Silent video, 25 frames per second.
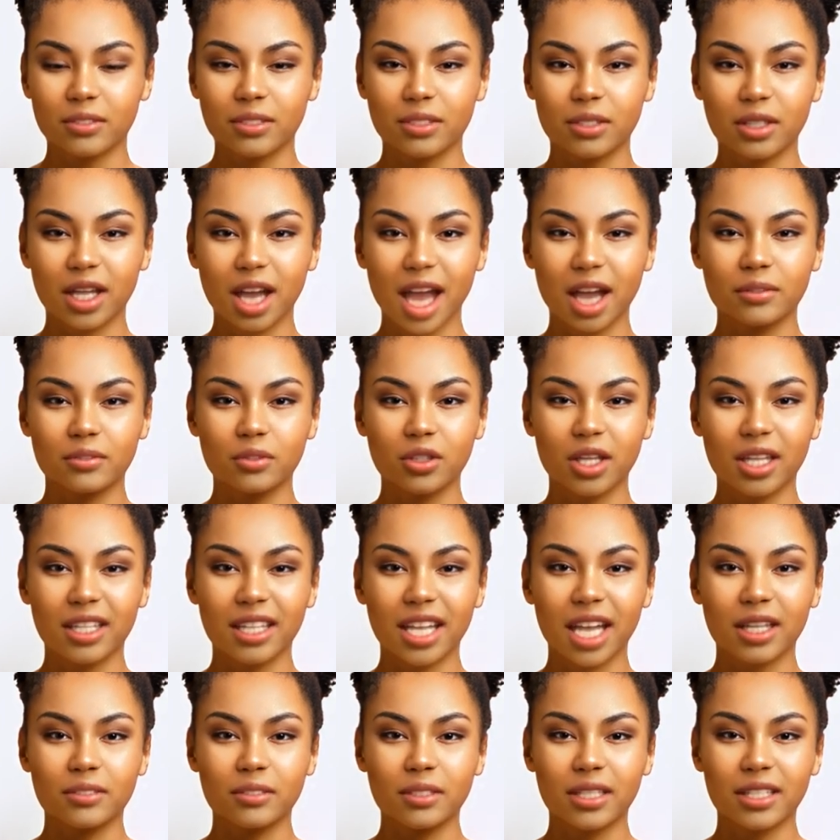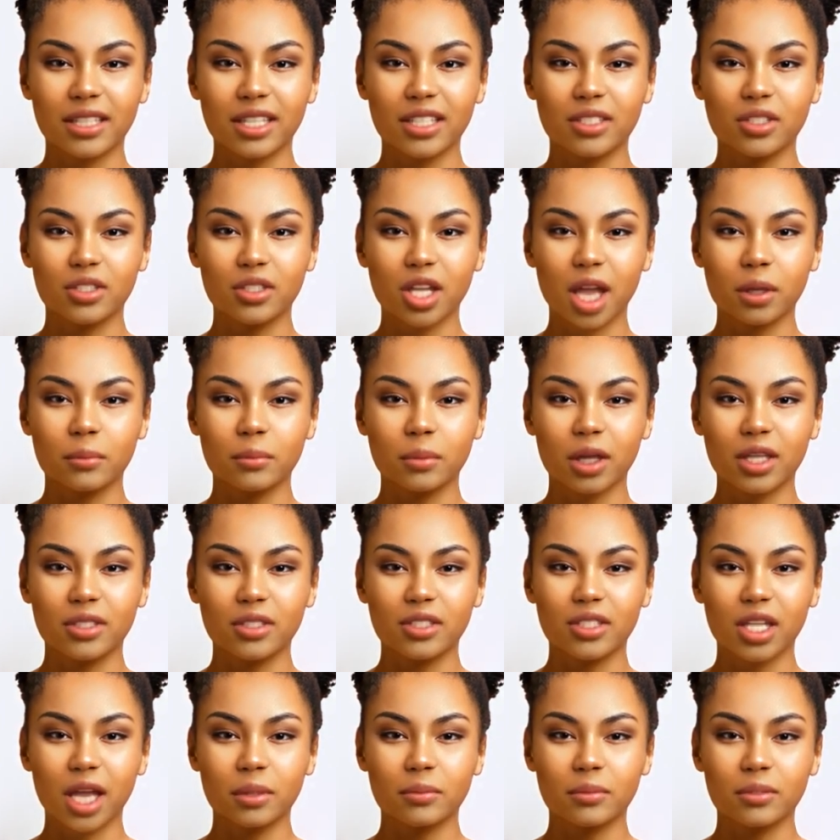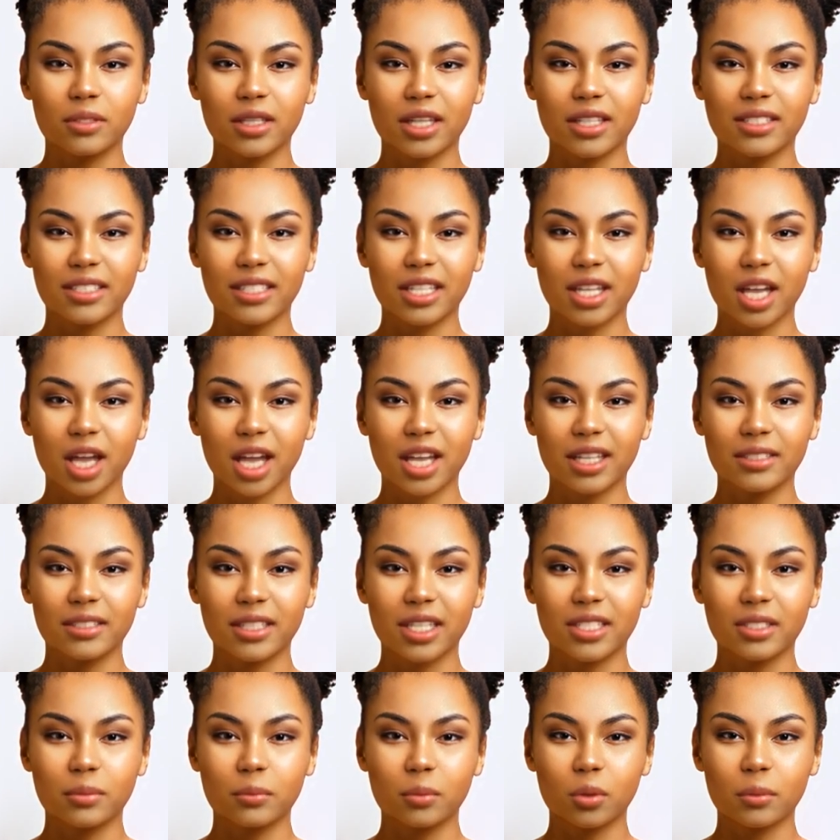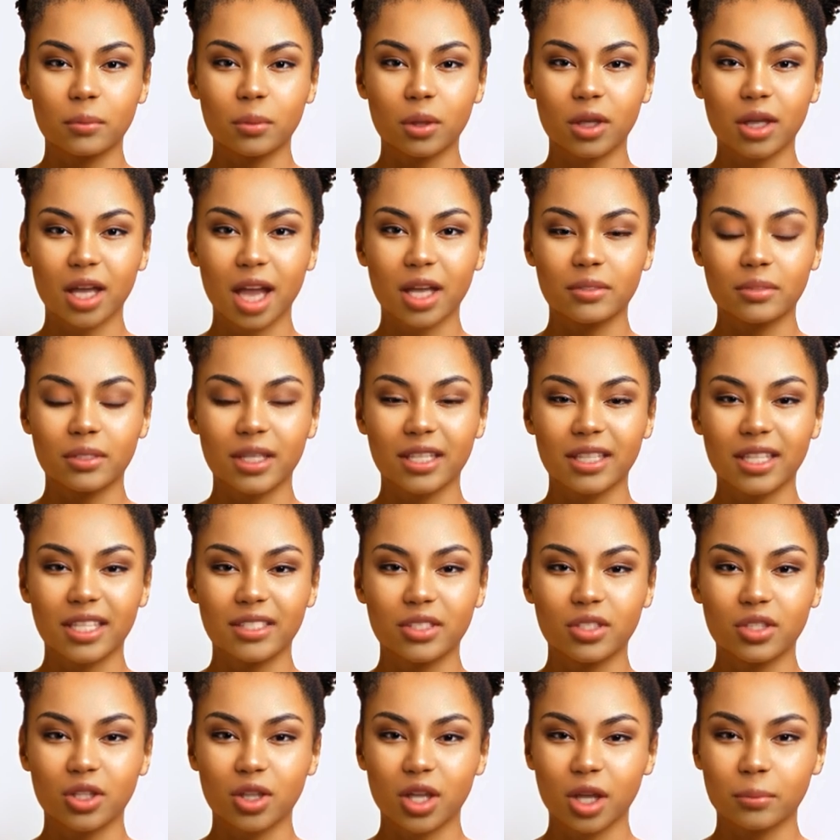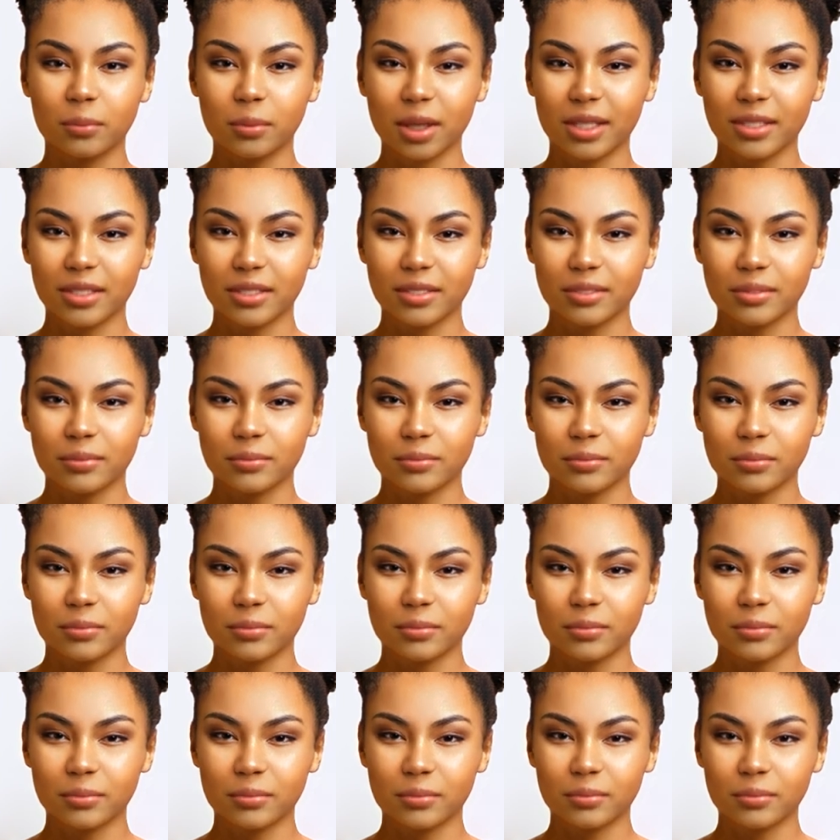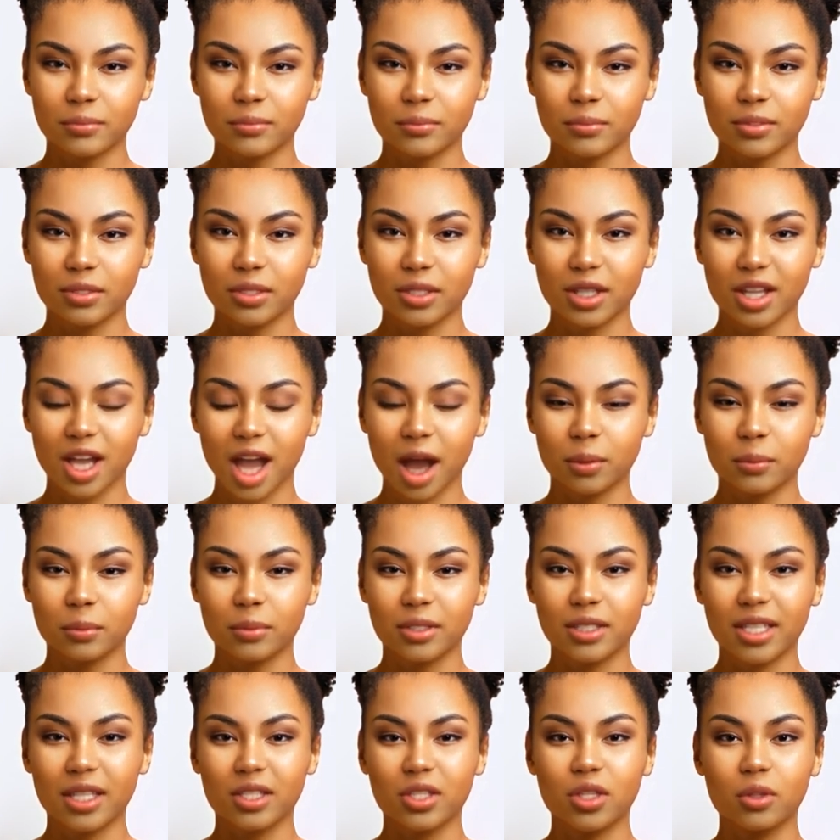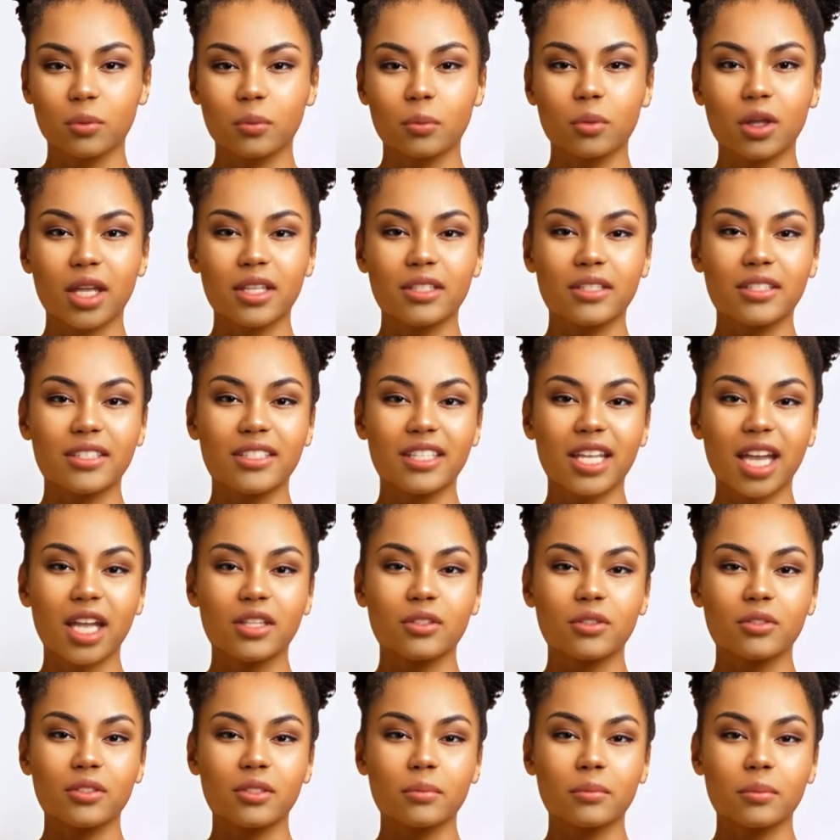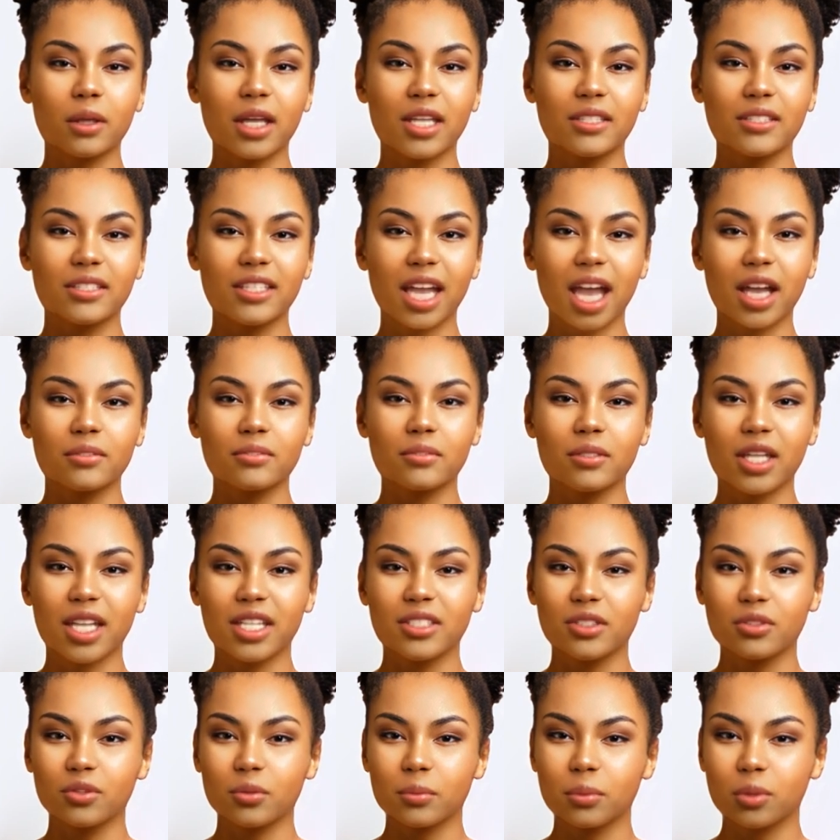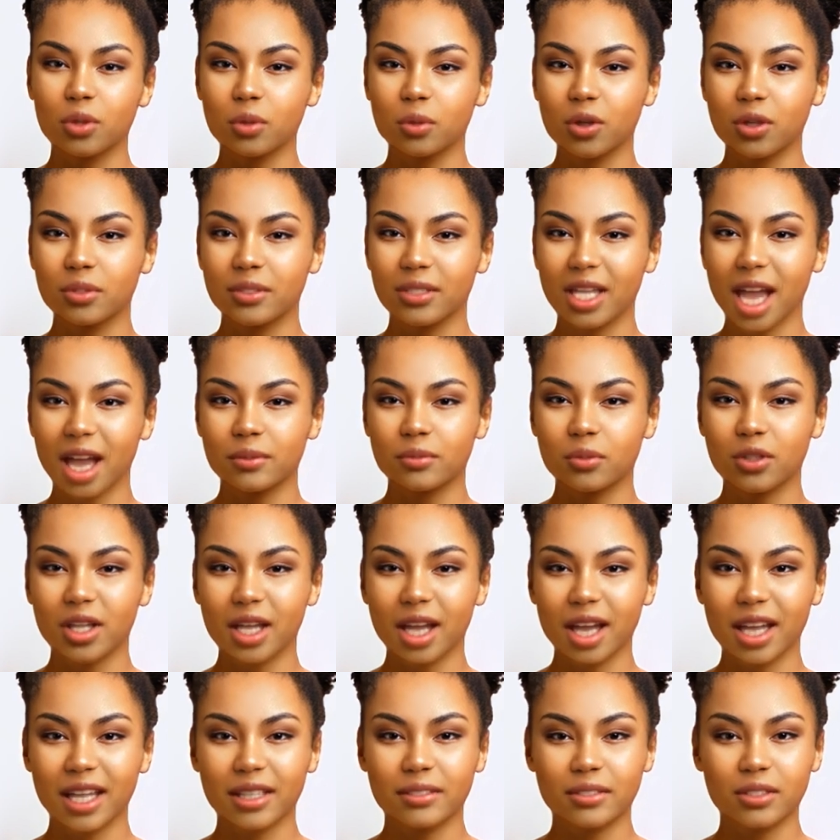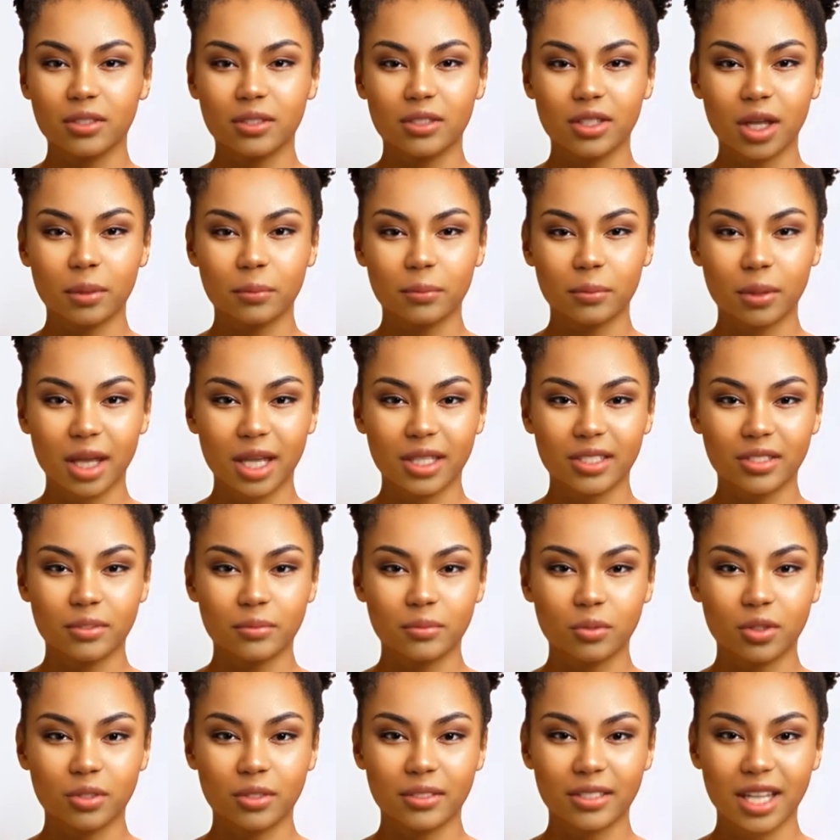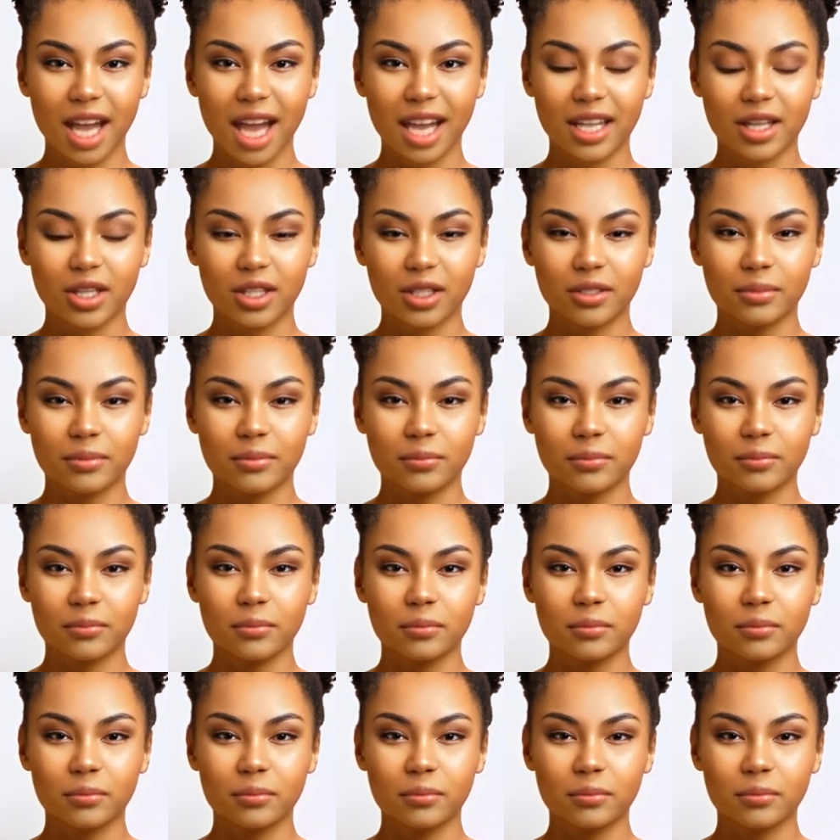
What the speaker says: The African Athletics Championships is the continent's premier athletics tournament. The competition brings together the best athletes from across Africa to compete for the title.